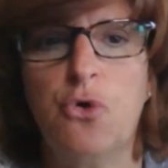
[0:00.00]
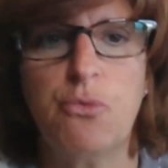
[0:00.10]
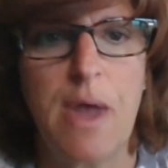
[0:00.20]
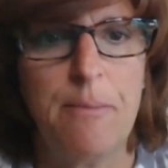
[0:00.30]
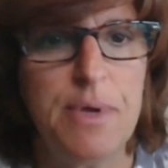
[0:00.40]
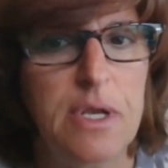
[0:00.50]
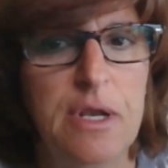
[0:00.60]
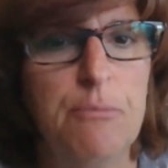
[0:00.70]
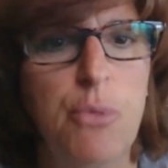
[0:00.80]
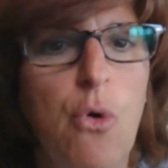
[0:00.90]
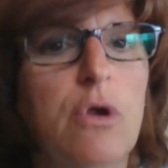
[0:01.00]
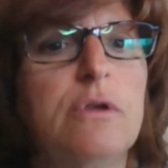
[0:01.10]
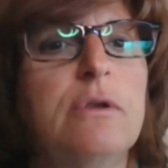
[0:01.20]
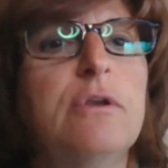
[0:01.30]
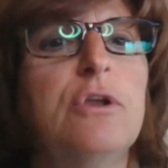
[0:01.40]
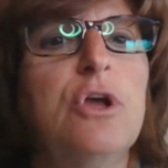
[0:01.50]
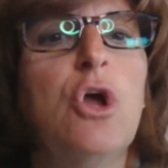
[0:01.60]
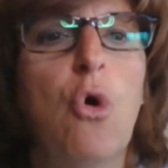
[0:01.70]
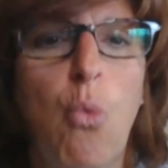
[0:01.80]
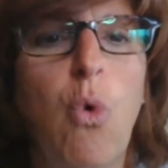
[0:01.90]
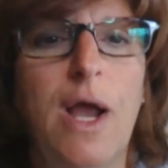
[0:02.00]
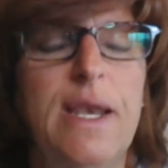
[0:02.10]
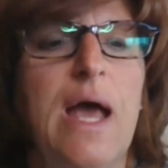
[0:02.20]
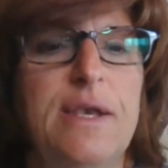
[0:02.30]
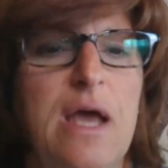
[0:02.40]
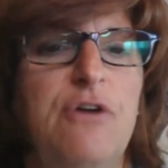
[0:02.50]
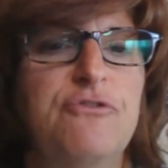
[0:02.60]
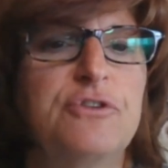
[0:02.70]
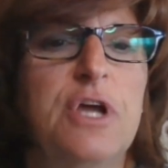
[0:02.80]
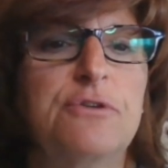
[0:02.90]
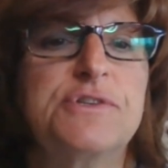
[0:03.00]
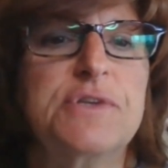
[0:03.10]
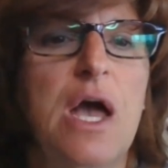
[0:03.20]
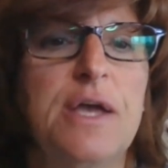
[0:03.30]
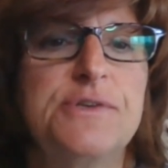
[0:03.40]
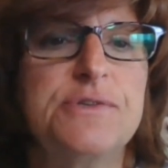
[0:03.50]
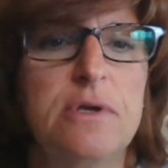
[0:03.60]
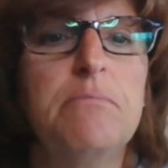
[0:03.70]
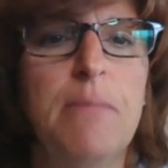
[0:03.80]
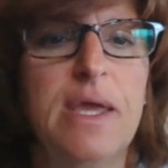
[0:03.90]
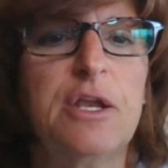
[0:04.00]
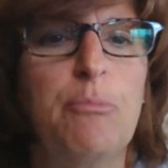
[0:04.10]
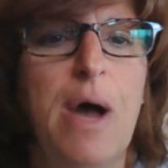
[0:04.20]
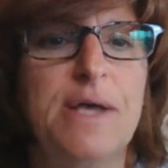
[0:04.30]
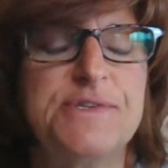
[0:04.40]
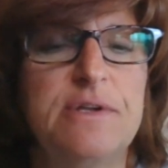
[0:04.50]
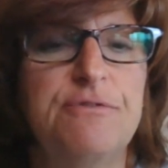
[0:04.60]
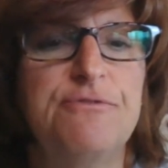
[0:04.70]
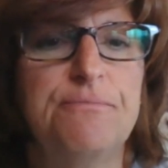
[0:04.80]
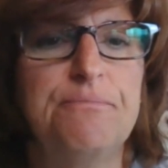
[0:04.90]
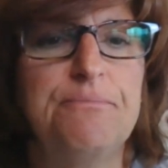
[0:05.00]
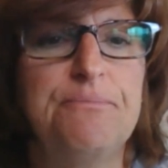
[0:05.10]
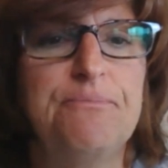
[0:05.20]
so rampant and important? Why not now for dark skies? Make it a positive.